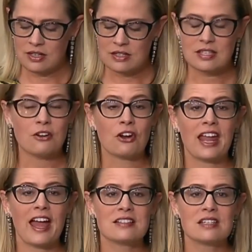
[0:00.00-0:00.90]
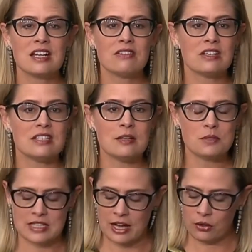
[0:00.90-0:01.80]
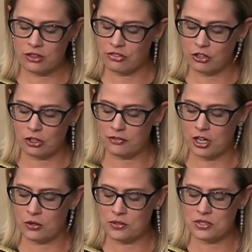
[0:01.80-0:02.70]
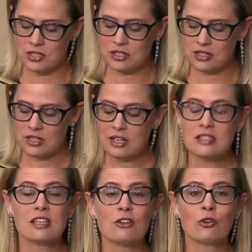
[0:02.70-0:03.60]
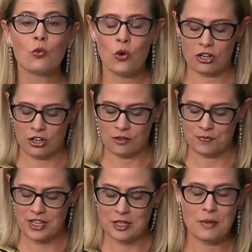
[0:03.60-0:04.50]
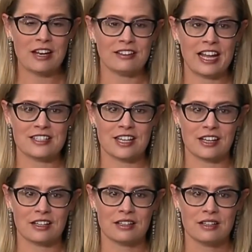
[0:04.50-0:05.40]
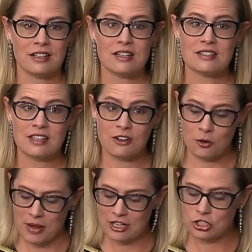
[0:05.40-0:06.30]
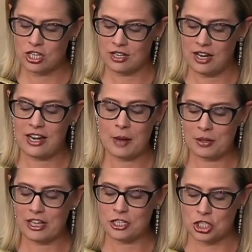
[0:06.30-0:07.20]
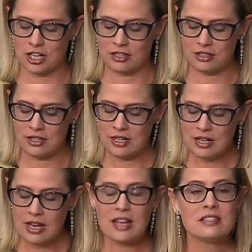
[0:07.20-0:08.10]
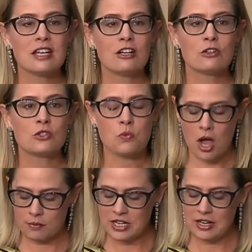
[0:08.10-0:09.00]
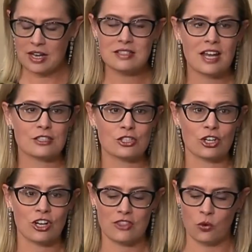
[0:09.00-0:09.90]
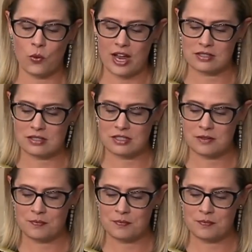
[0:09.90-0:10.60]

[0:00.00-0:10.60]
Senator Cassidy in the Deep South and the Gulf Coast, Senator Warner in the Mid-Atlantic, Senator Manchin in Appalachia, and Senators Romney and Tester in the West.